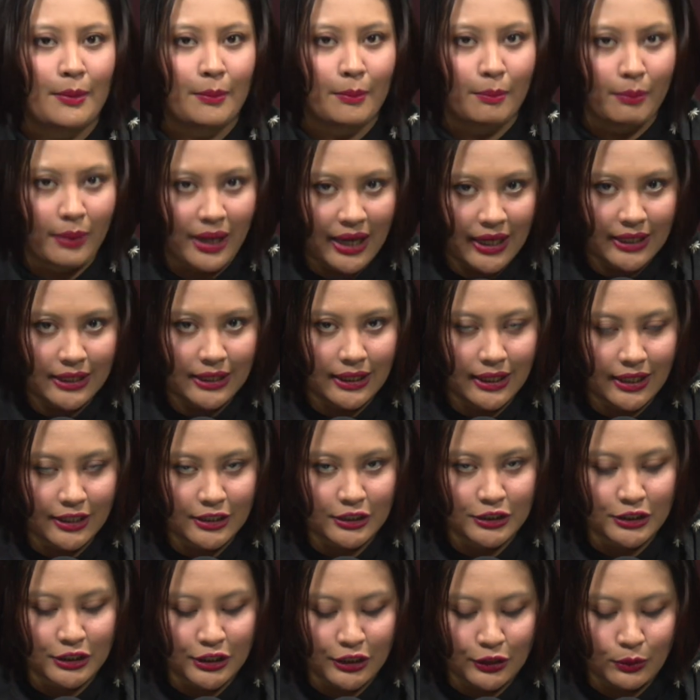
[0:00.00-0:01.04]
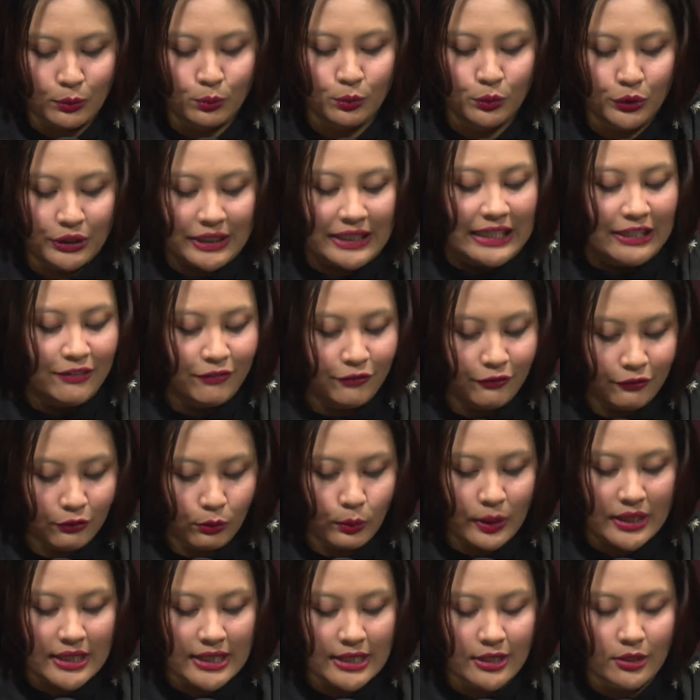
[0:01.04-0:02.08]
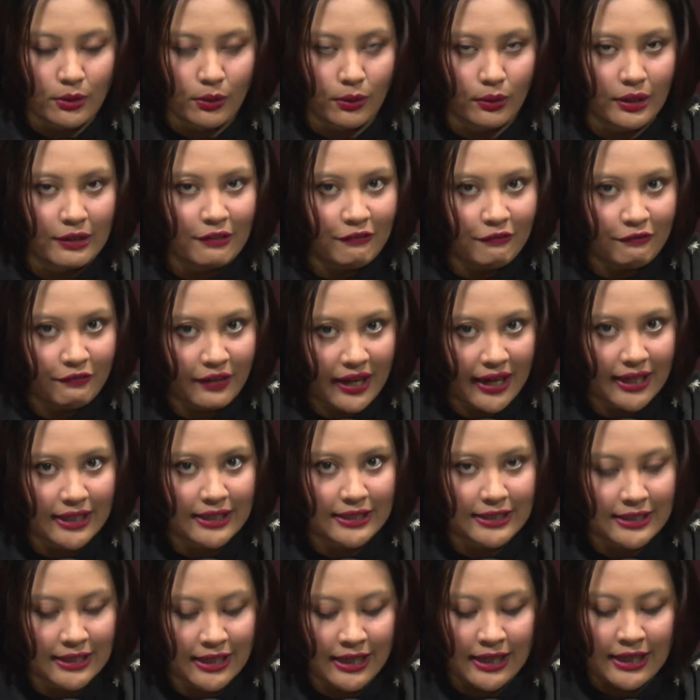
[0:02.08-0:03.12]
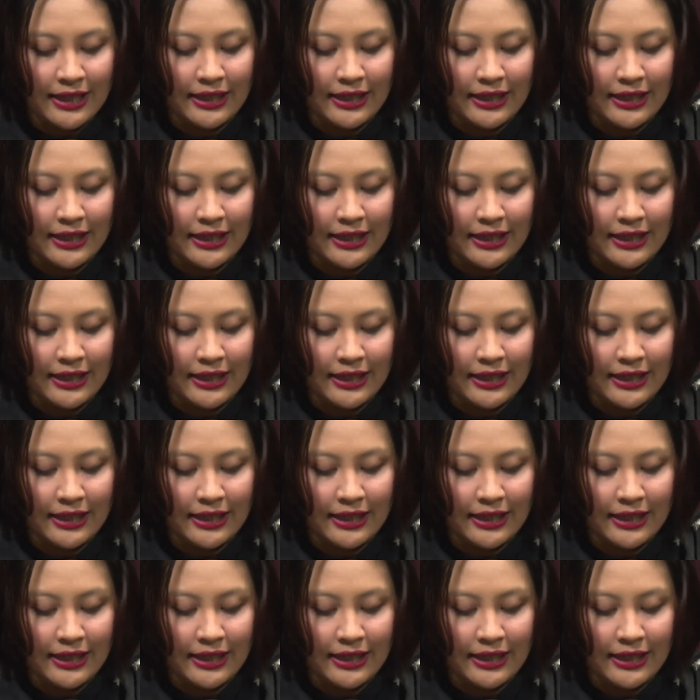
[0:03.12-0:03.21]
by-election would influence or affect